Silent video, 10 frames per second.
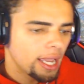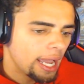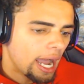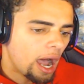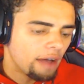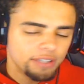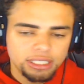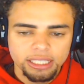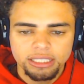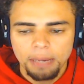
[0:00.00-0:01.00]
Obviously,
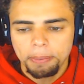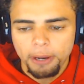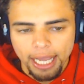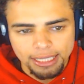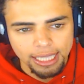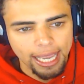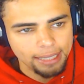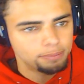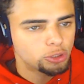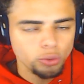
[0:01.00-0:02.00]
Cyberpunk got
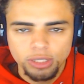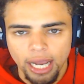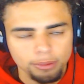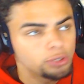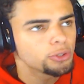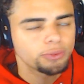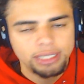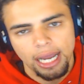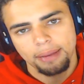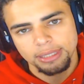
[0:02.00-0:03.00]
delayed two or three
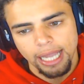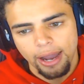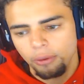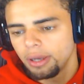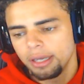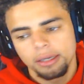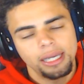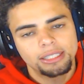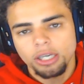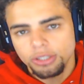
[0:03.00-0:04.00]
times now.
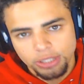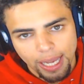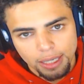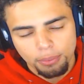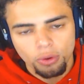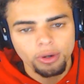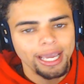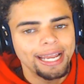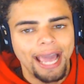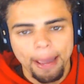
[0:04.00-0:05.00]
It's understandable.
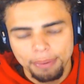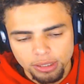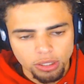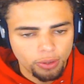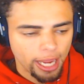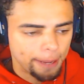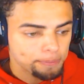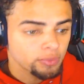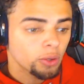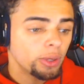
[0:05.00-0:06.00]
It happens. Okay.
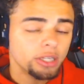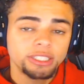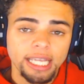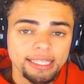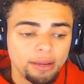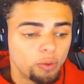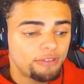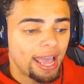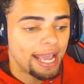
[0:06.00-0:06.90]
We understand that we've had